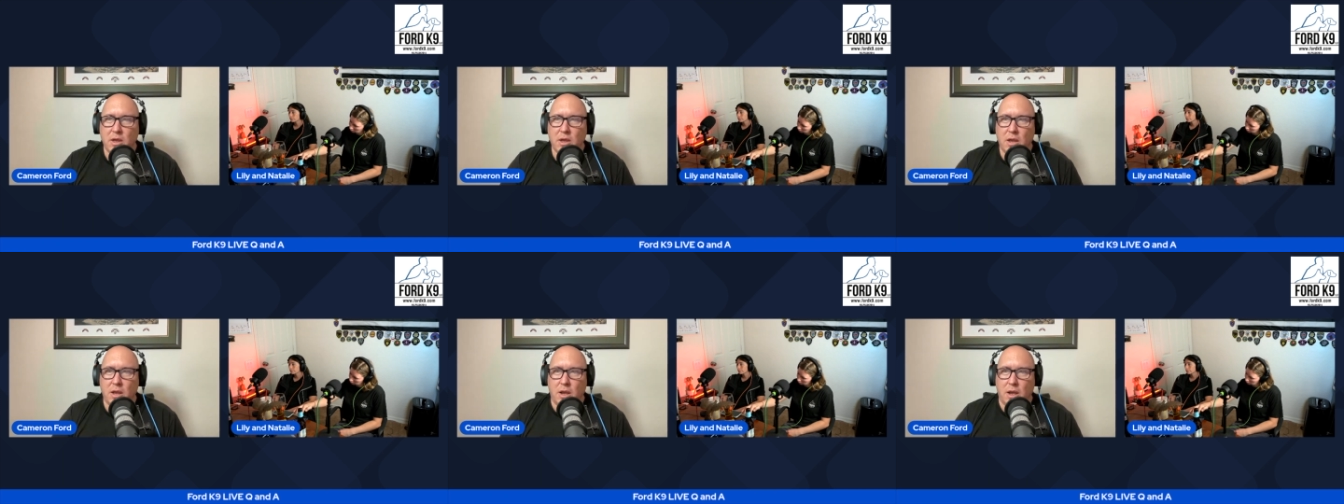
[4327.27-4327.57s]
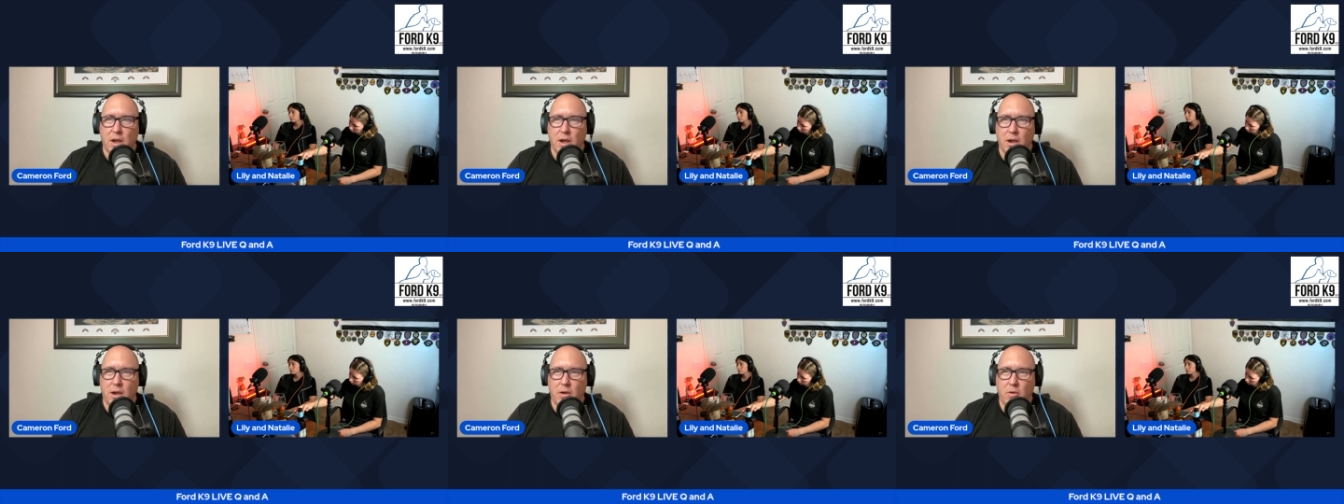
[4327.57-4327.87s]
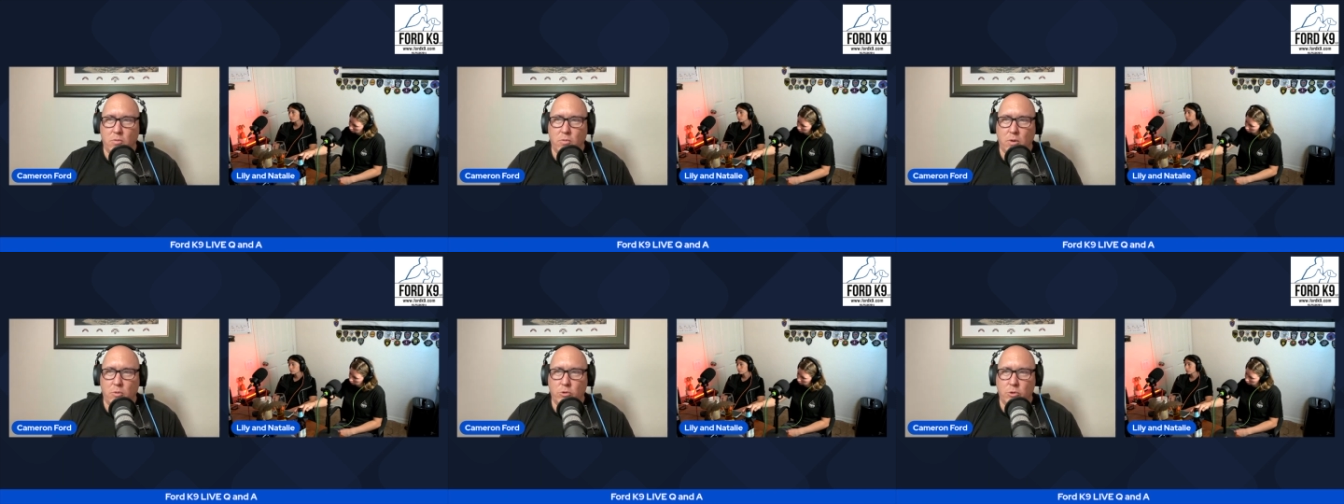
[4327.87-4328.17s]

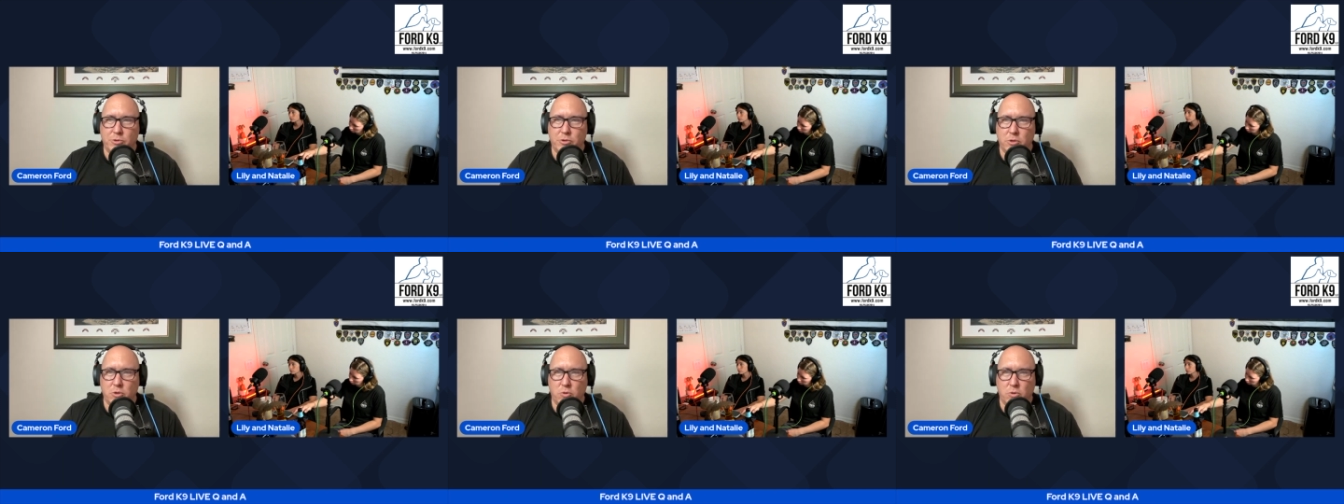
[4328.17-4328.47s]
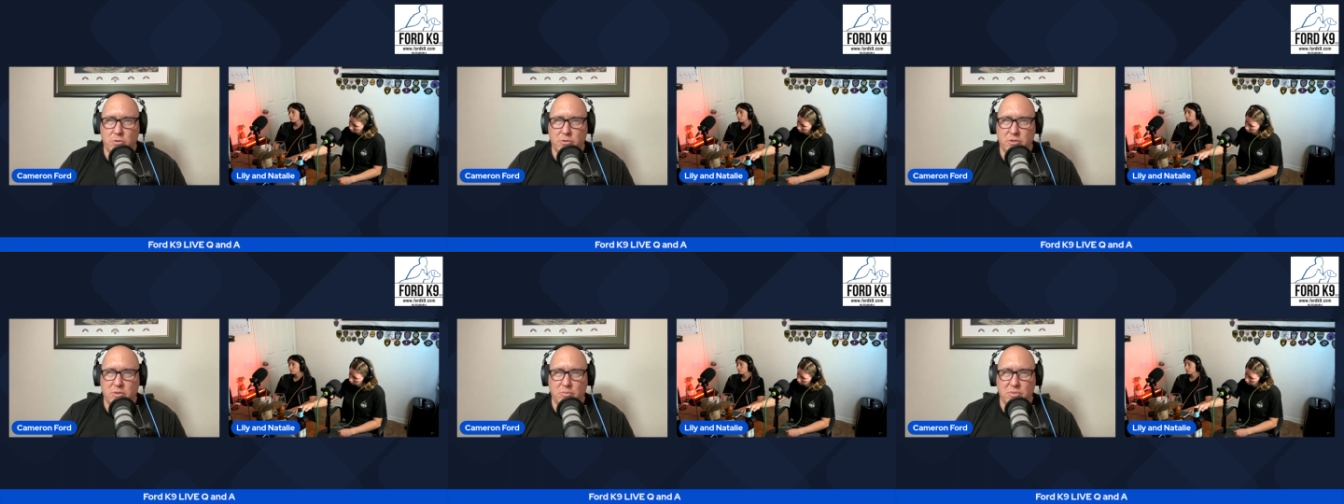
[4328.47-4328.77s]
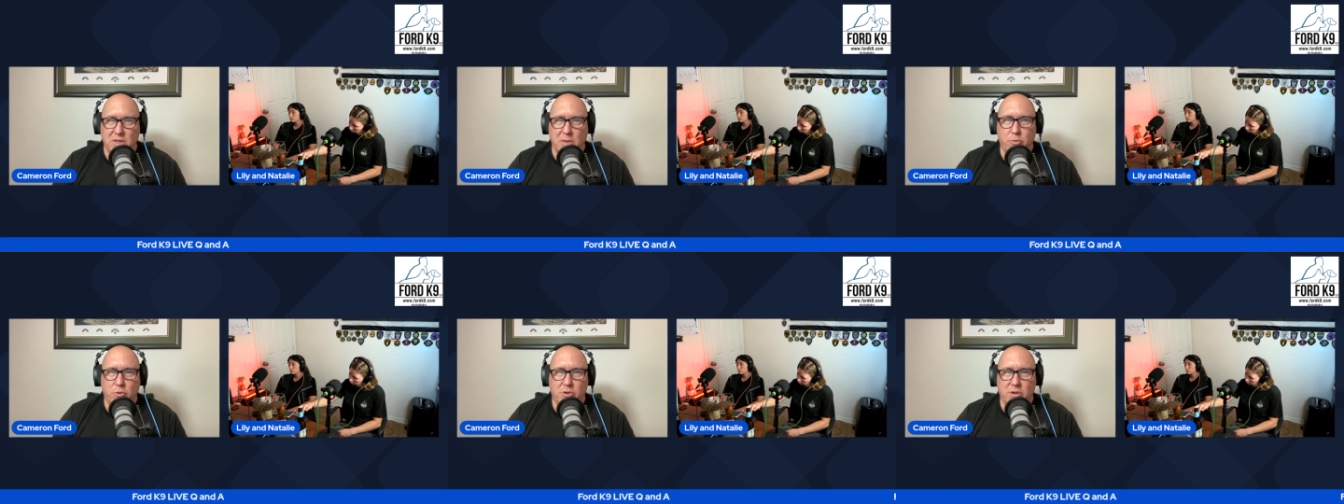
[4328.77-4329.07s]
where we'll do some
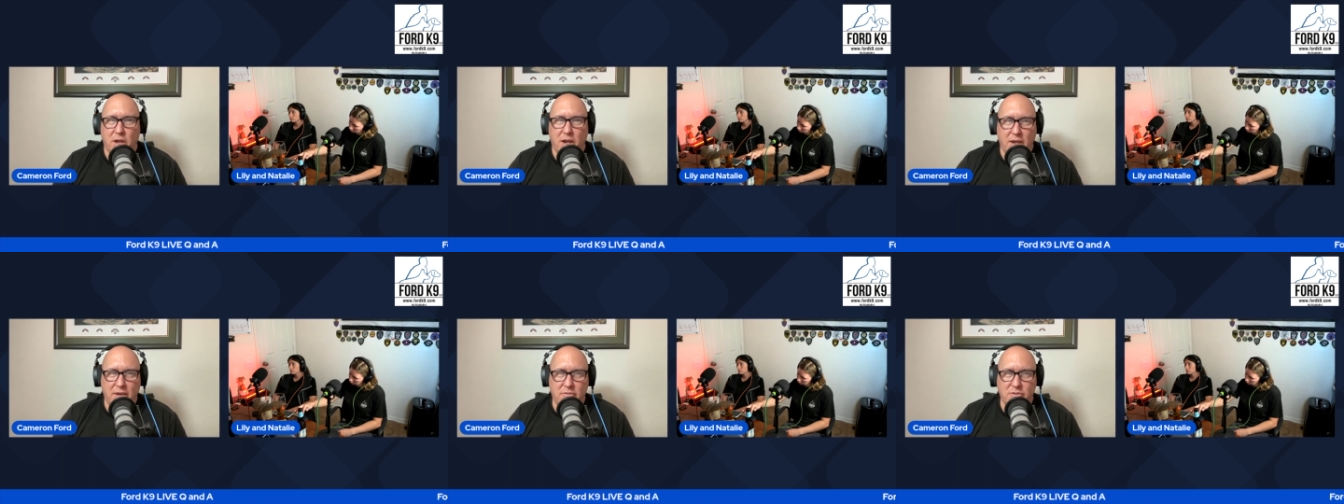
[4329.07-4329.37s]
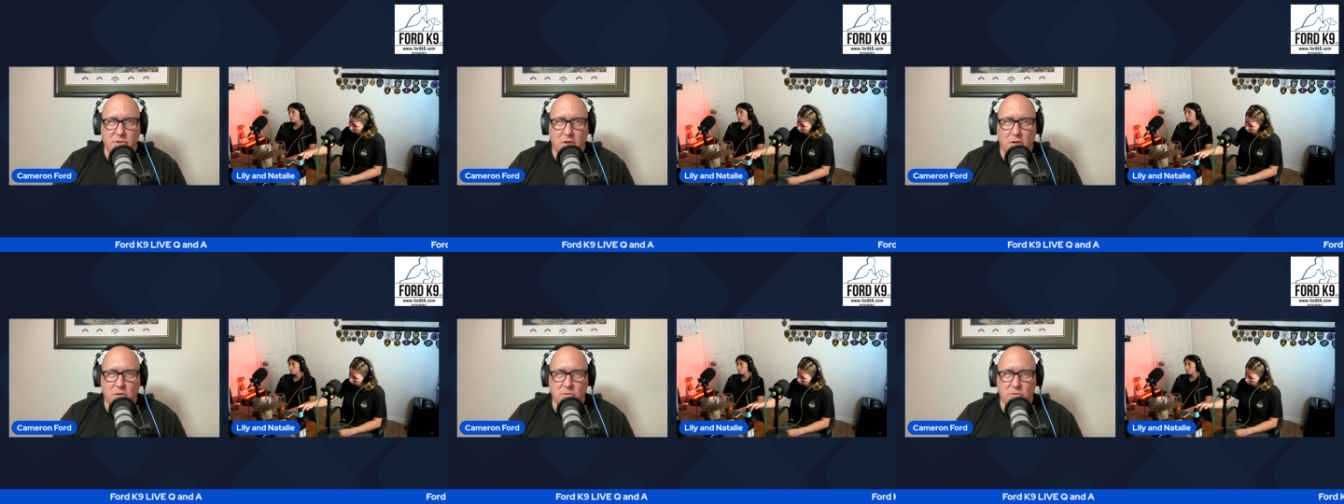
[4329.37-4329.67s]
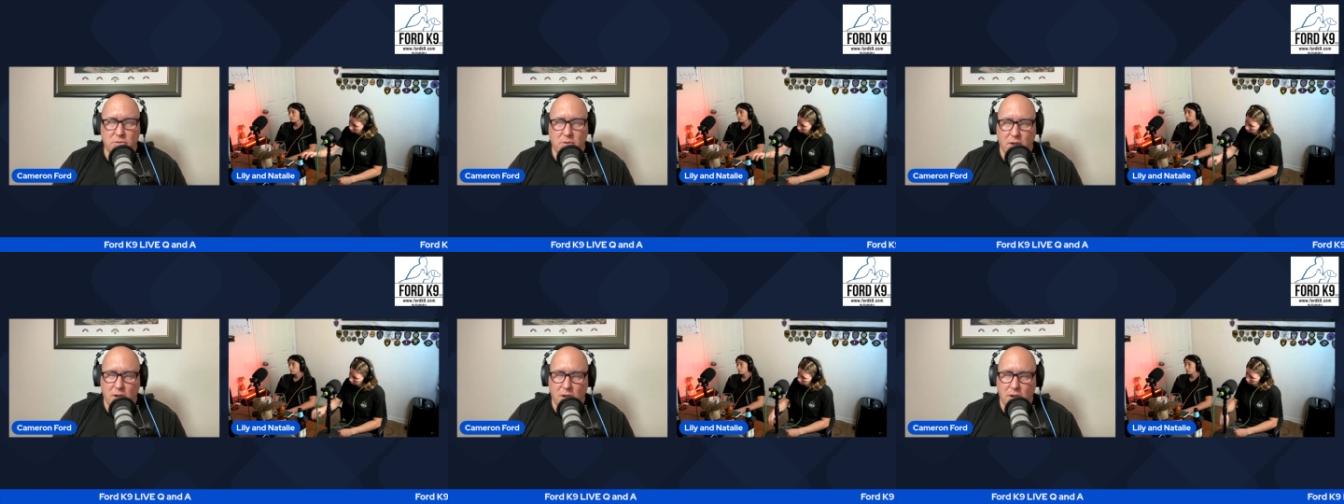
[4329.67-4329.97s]
deeper dives on
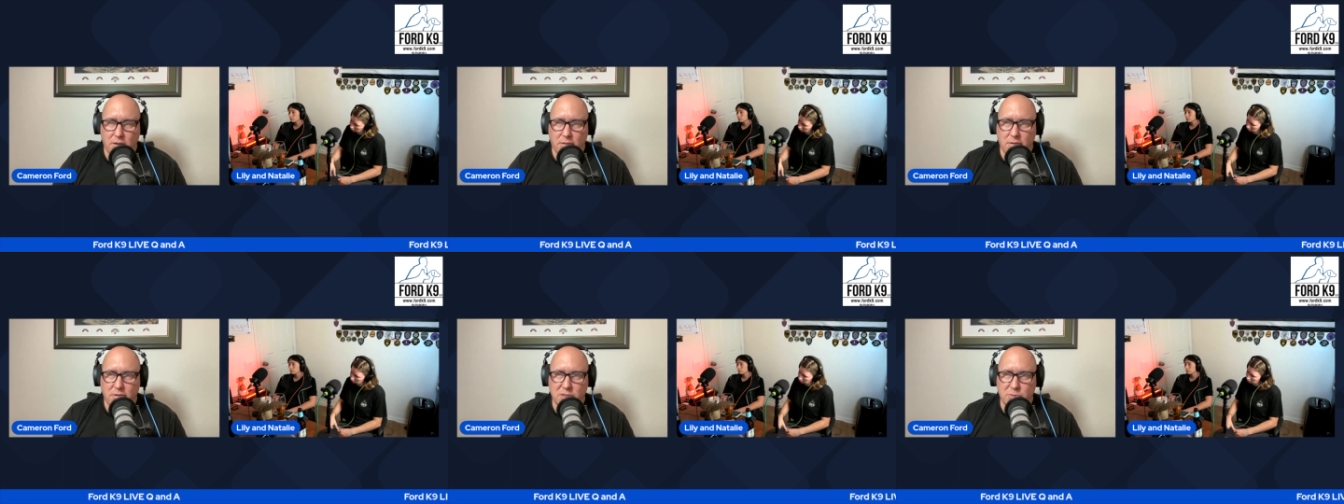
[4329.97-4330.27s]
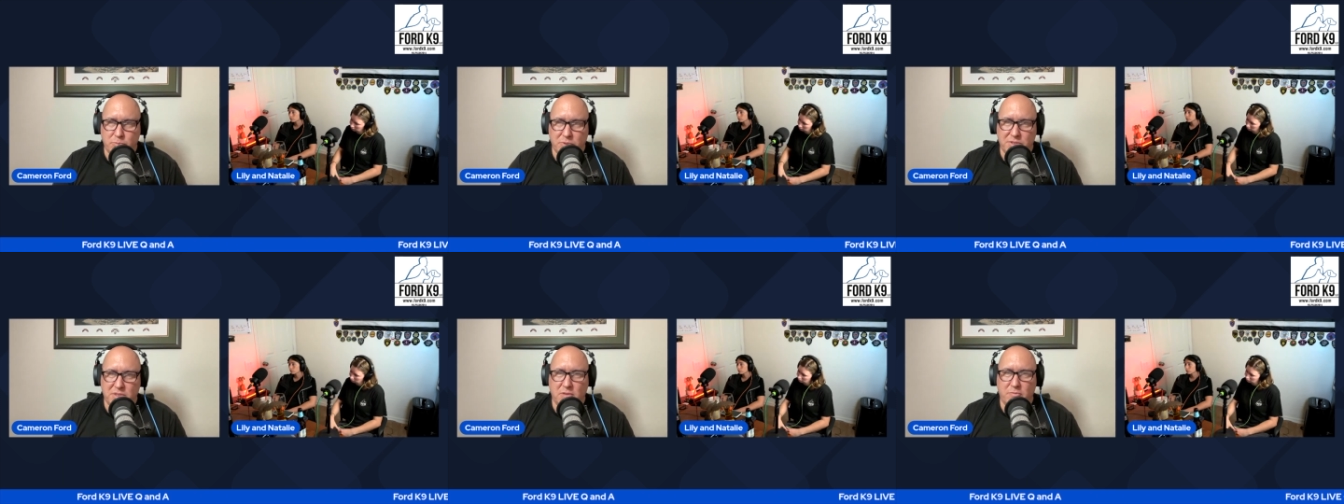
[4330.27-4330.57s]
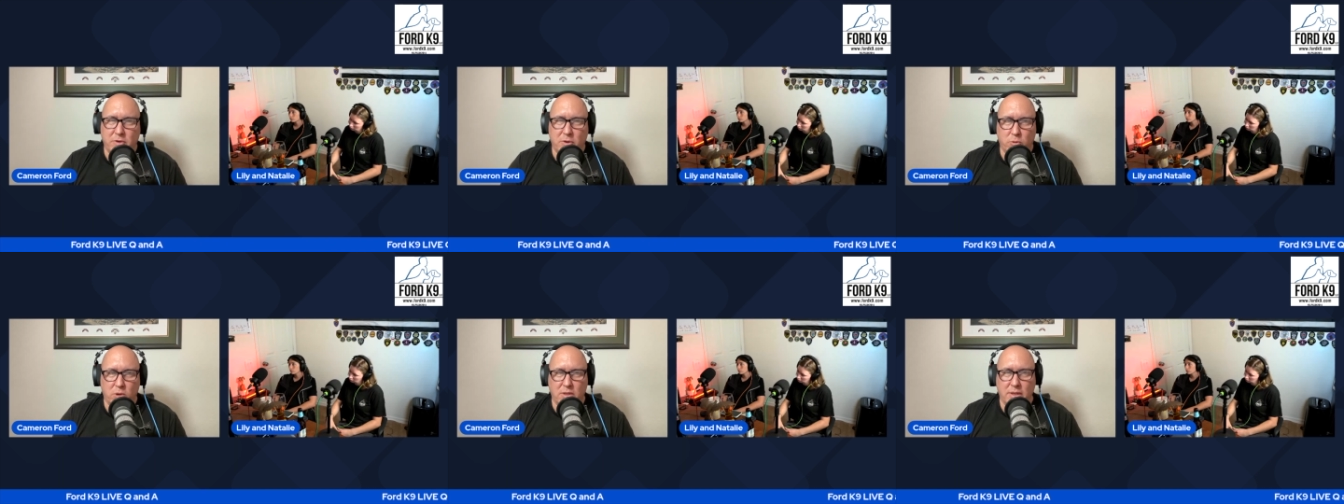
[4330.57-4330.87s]

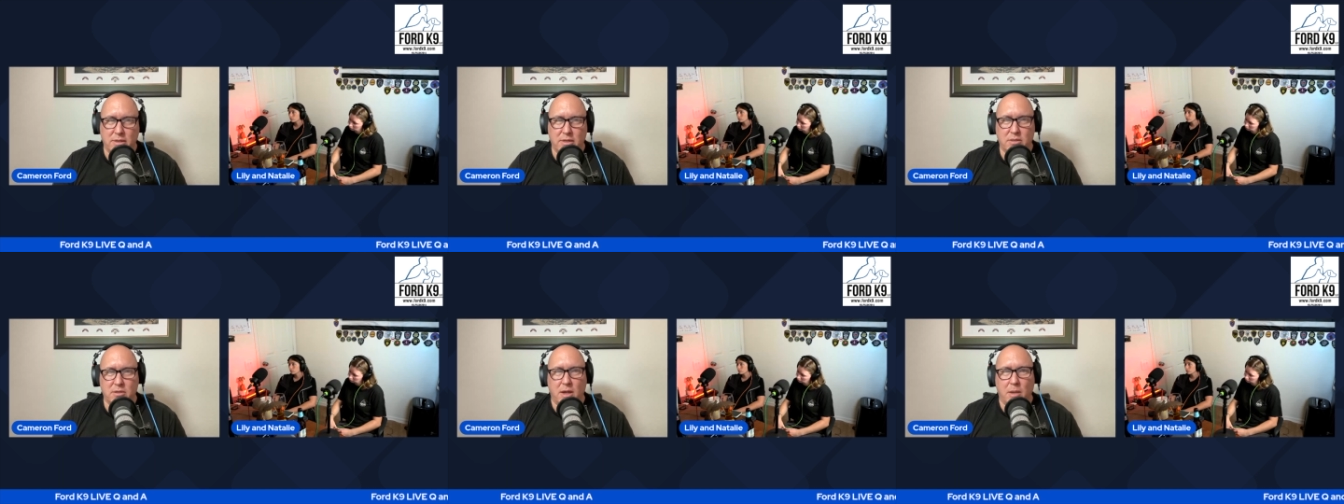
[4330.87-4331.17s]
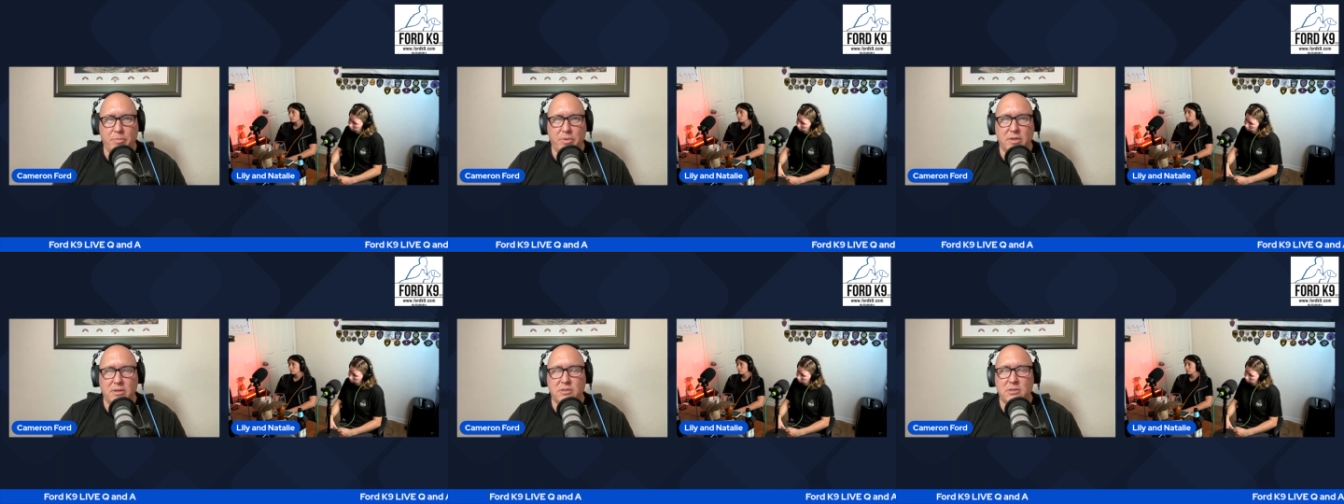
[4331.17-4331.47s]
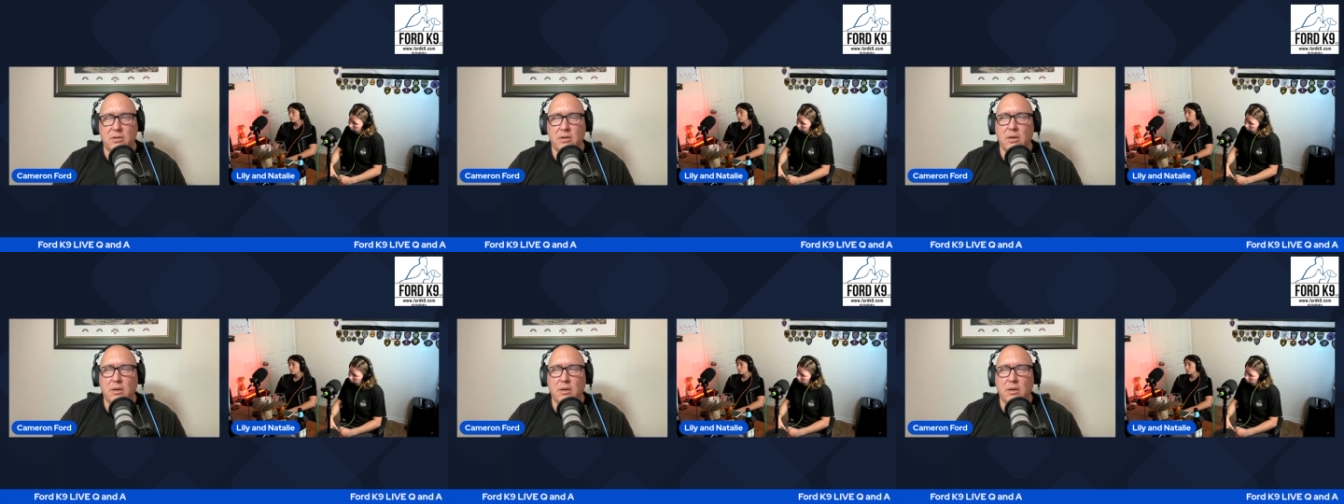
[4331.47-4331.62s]
specific related topics,